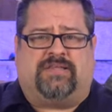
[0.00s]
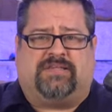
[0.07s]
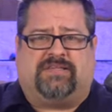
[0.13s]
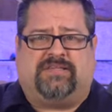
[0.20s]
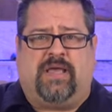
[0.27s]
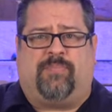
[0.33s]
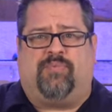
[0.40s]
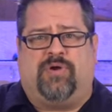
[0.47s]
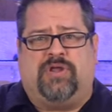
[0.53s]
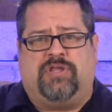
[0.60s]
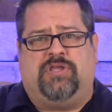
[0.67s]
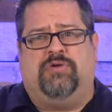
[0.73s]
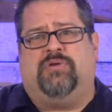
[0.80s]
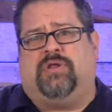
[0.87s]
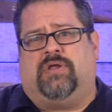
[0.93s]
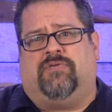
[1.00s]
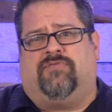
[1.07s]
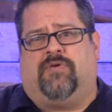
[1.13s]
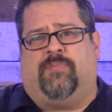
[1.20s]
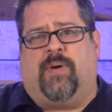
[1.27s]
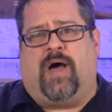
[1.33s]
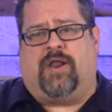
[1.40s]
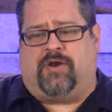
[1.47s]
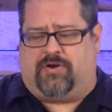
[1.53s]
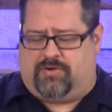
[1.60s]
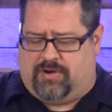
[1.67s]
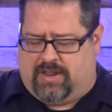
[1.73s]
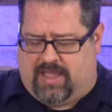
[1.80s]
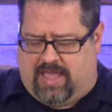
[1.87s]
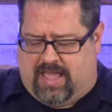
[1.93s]
separate unit for
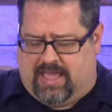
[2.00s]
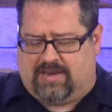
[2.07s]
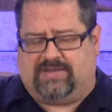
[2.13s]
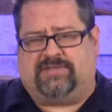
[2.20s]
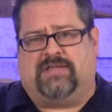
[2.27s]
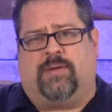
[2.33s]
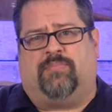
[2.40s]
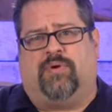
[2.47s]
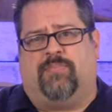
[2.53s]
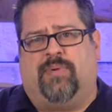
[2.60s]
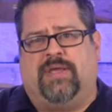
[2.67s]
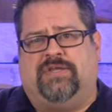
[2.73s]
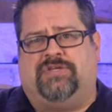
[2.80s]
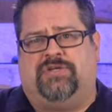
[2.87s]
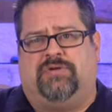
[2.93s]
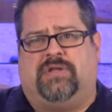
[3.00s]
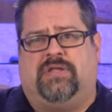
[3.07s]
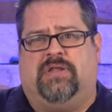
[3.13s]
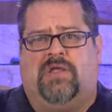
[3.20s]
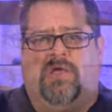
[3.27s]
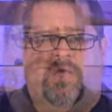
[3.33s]
monitoring and a separate base unit.